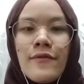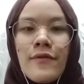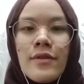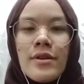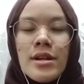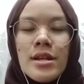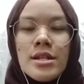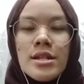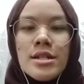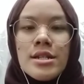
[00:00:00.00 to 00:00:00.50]

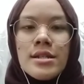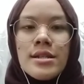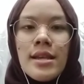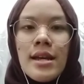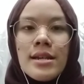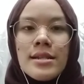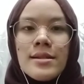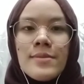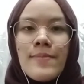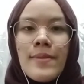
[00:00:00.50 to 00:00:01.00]
for each
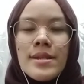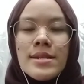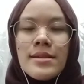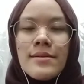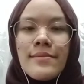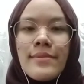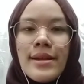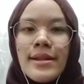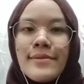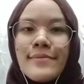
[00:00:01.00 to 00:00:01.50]
test
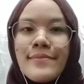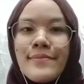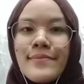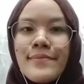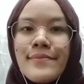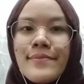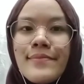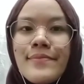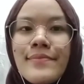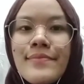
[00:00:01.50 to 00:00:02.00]
specimen.
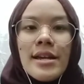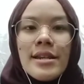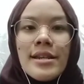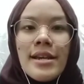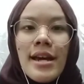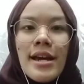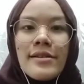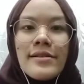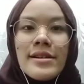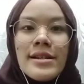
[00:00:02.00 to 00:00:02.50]
The
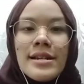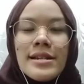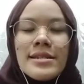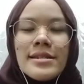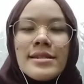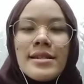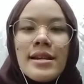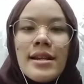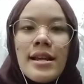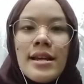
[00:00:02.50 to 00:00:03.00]
error
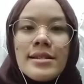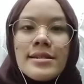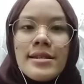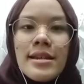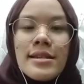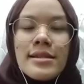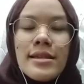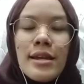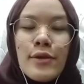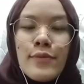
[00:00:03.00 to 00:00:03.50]
is less
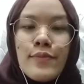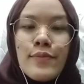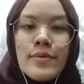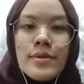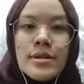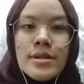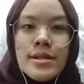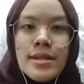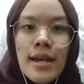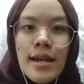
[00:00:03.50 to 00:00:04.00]
than
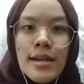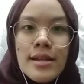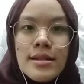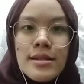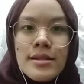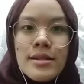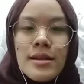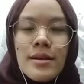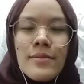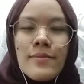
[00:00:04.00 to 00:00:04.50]

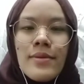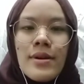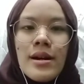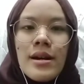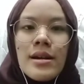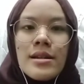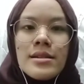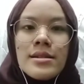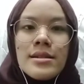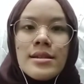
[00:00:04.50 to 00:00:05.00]
10%
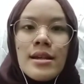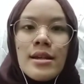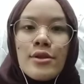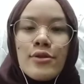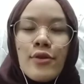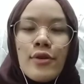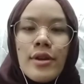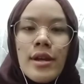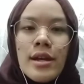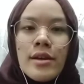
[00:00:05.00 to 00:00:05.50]
but still
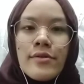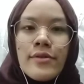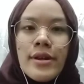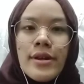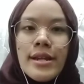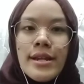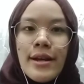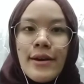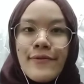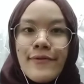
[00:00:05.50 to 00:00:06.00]
not accurate
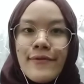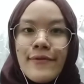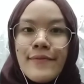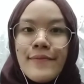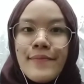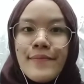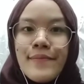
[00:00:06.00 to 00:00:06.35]
enough.